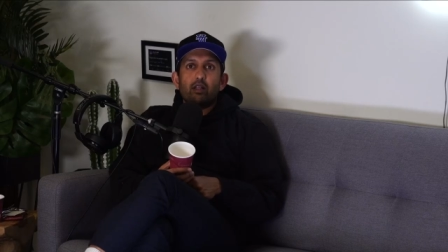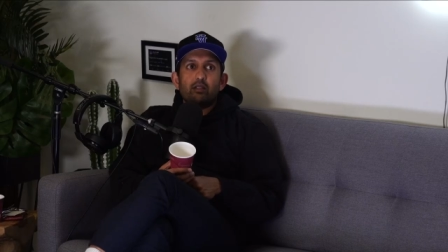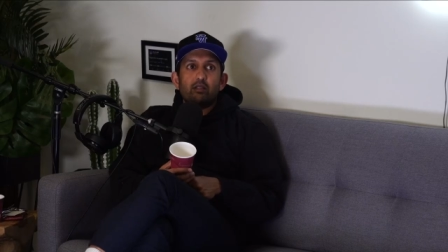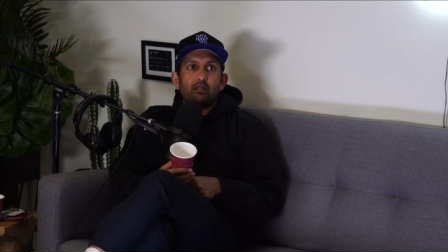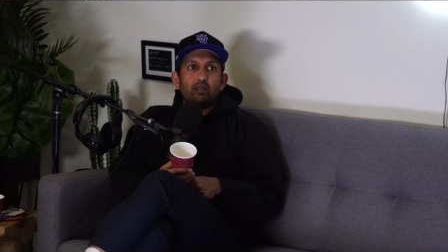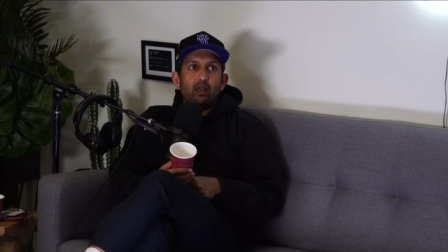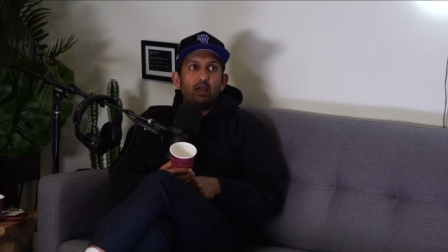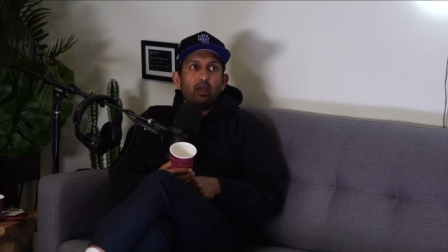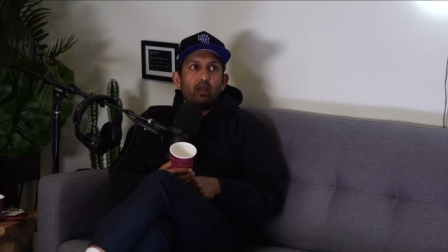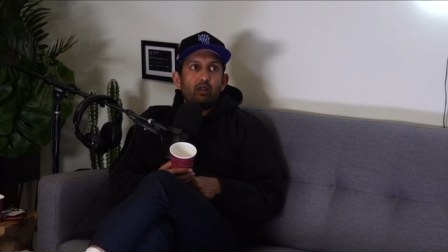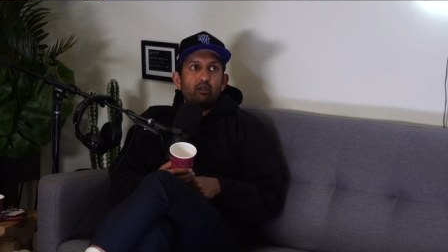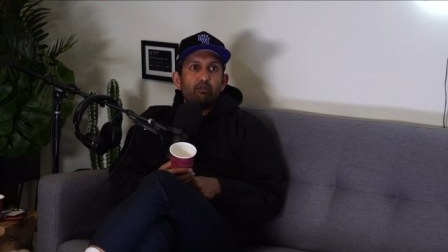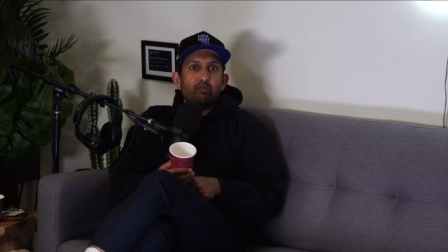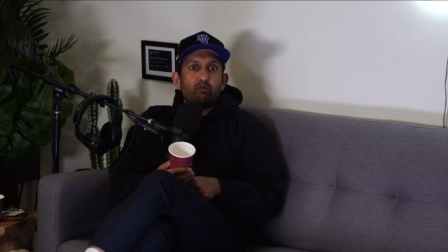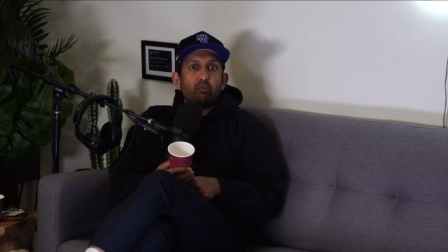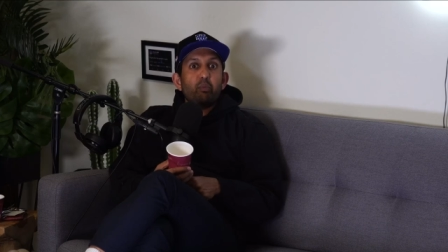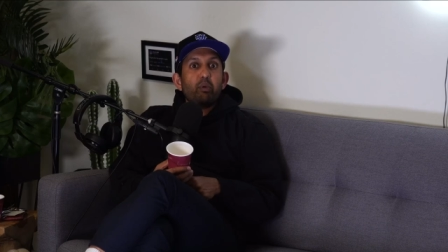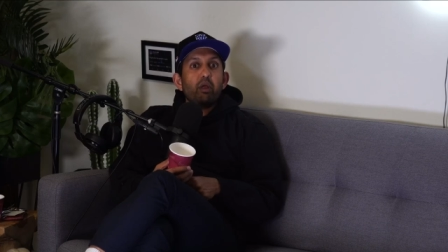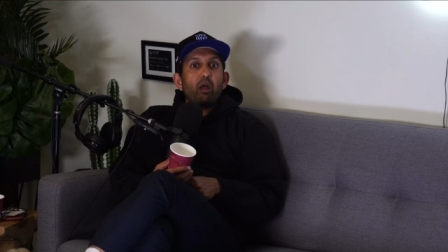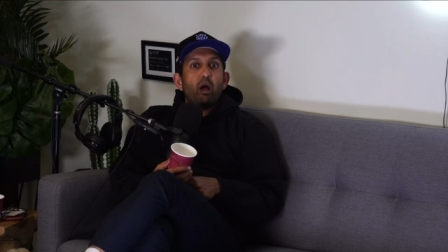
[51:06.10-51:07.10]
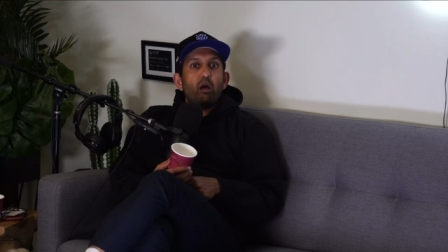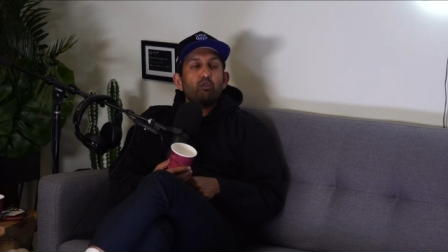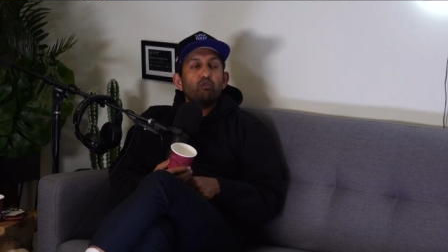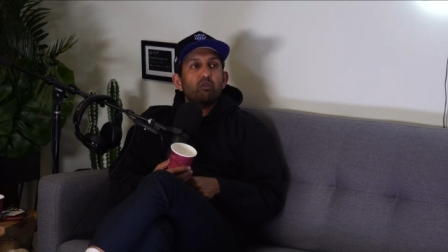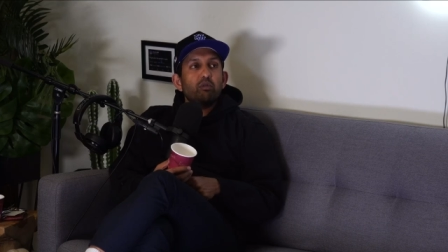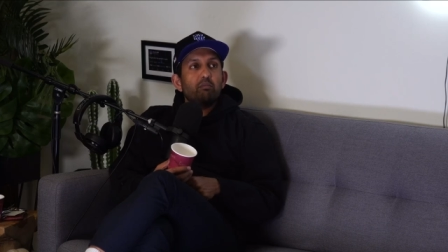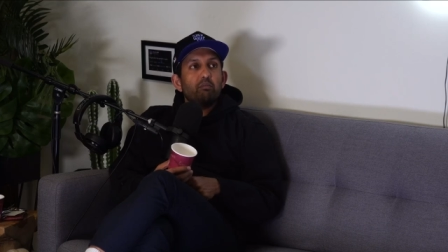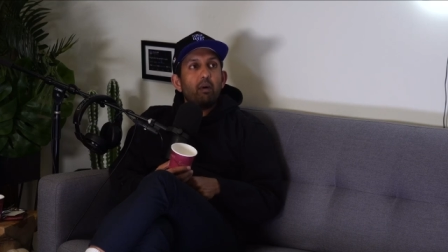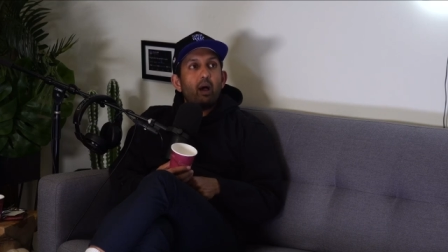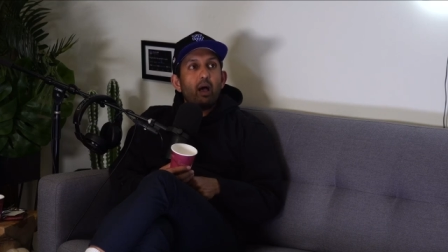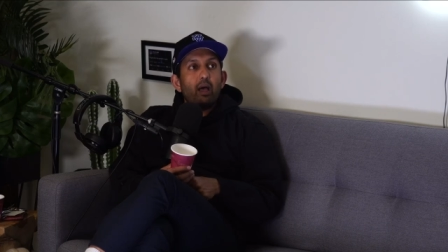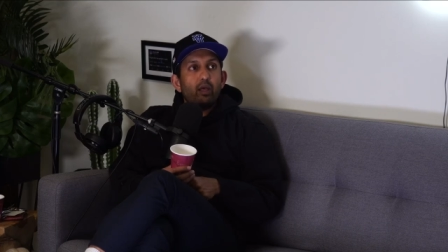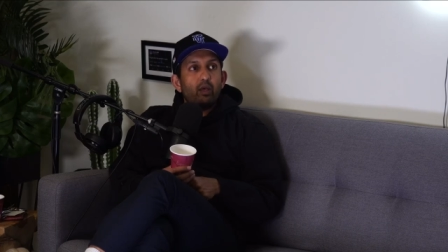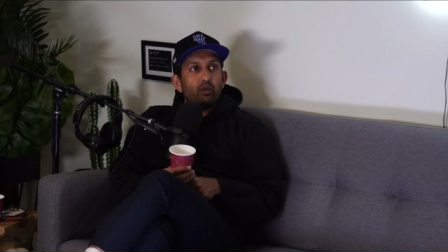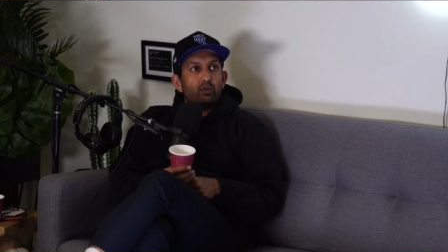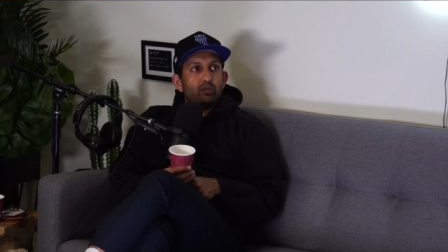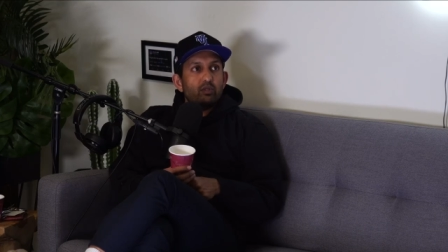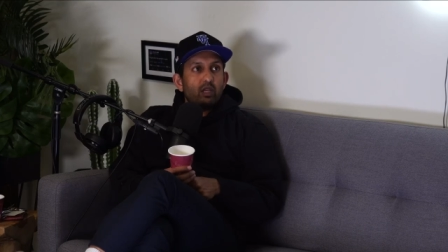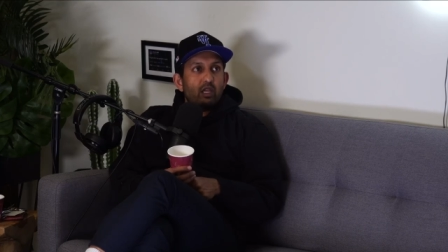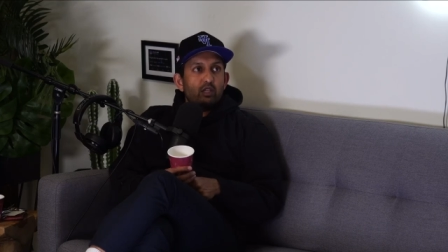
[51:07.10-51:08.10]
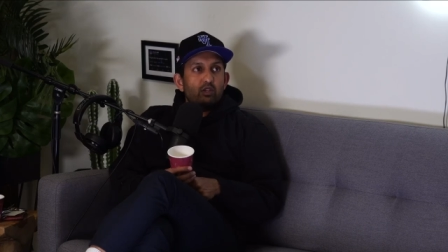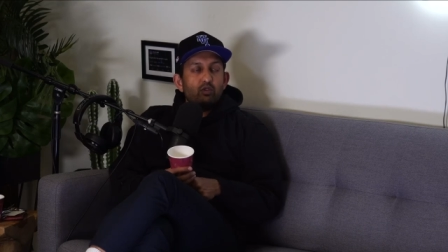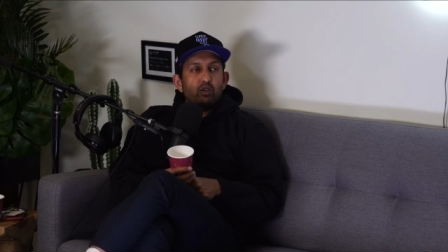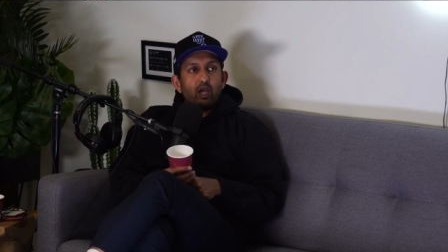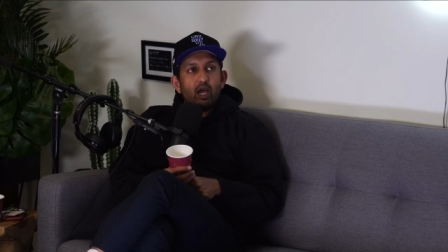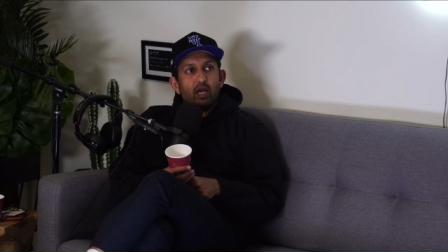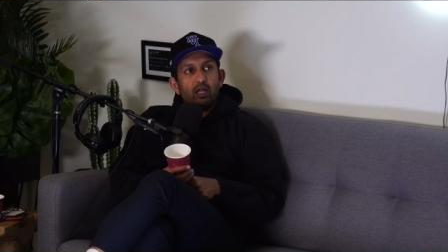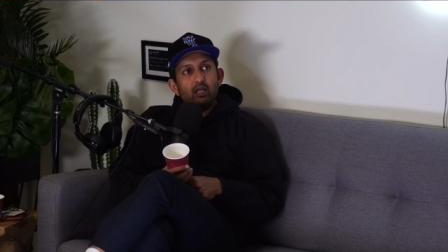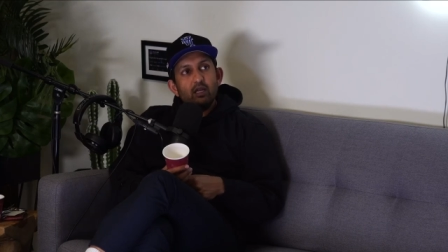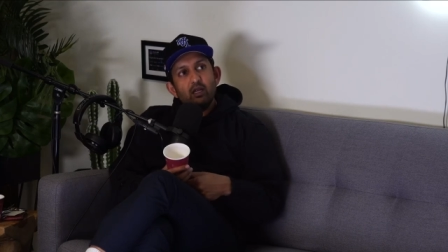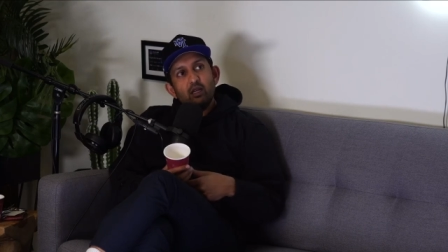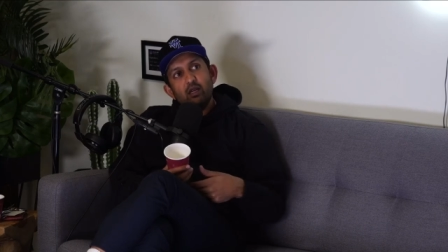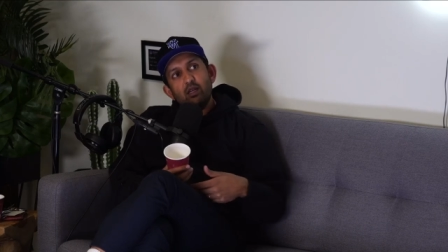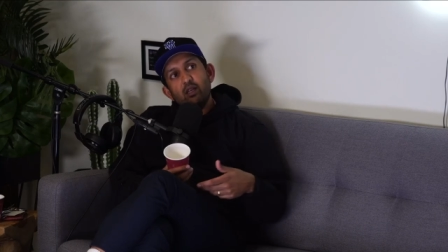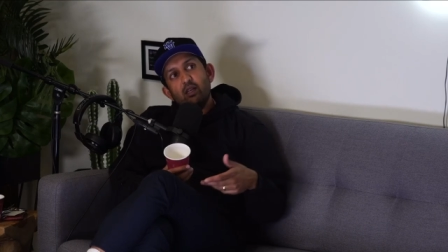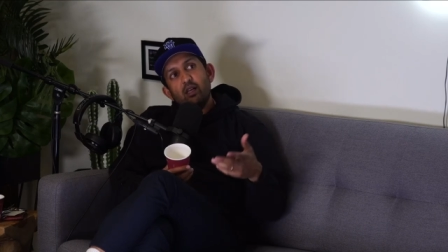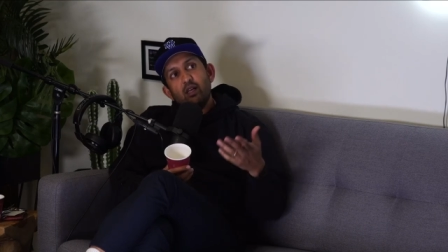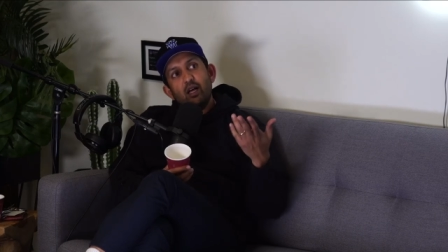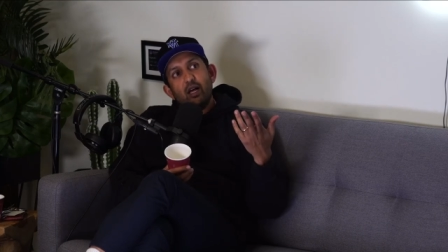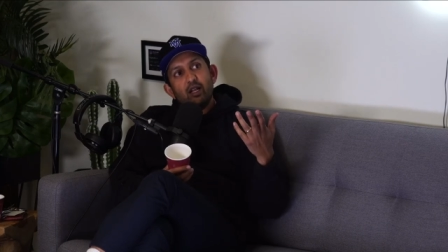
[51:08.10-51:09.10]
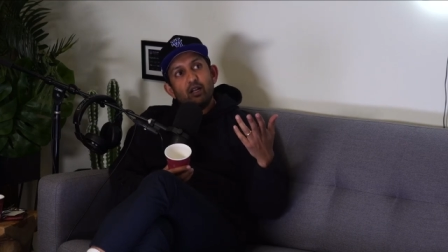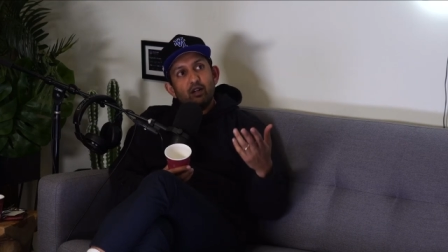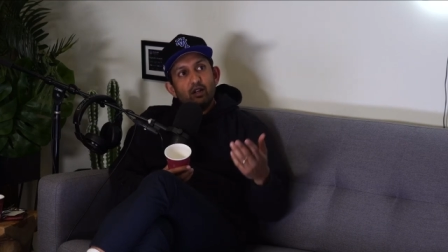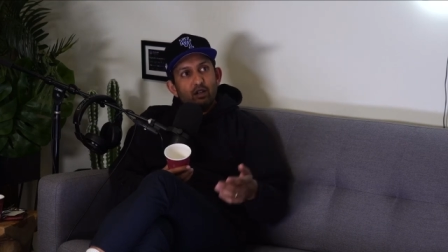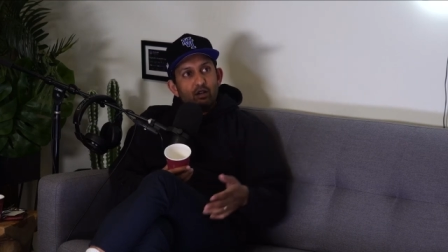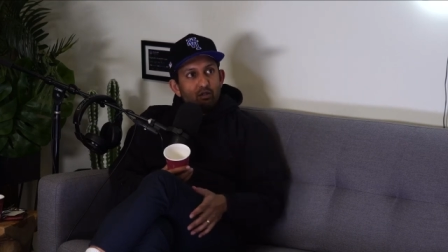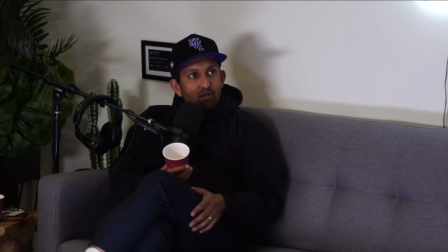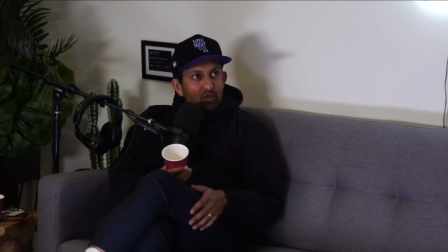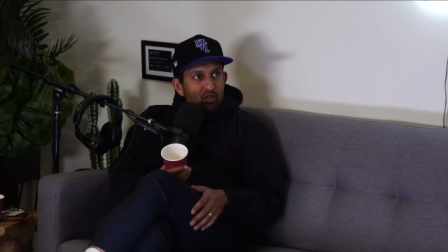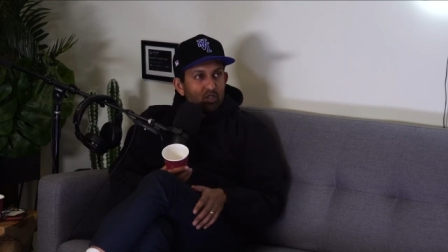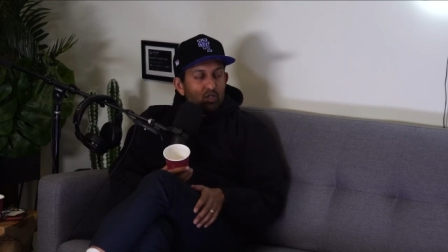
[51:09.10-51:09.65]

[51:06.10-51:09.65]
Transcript: let's say 300 miles, and you get I don't know,